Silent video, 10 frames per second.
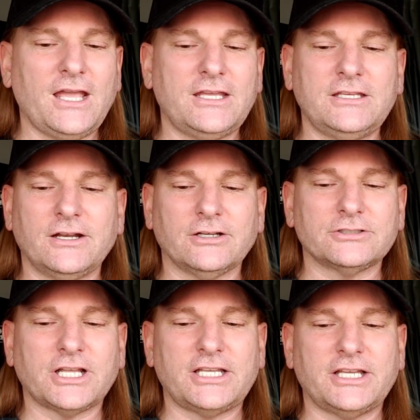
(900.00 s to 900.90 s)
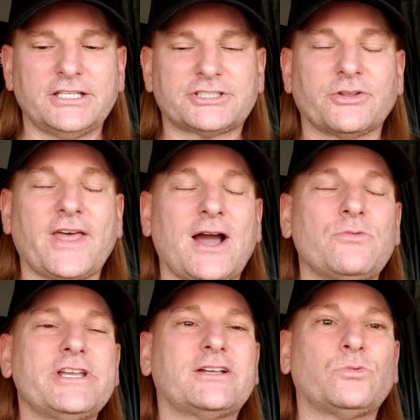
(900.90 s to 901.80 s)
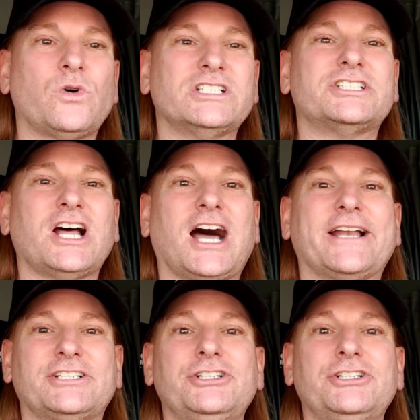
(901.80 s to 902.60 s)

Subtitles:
you know, so that week was not